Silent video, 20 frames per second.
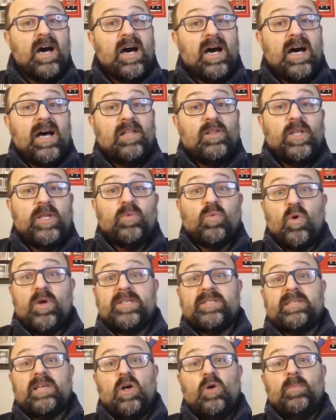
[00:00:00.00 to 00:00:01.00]
Uh, Lee
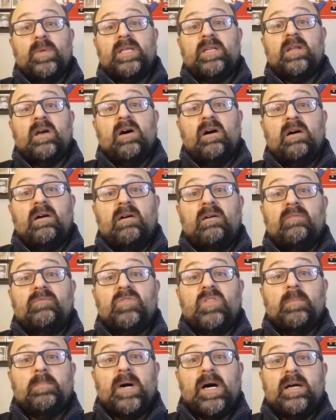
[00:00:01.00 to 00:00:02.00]
Roy Selmon
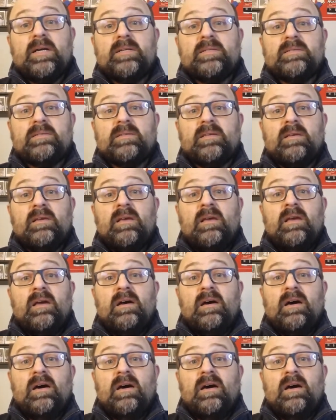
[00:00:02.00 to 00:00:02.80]
of the Bucks,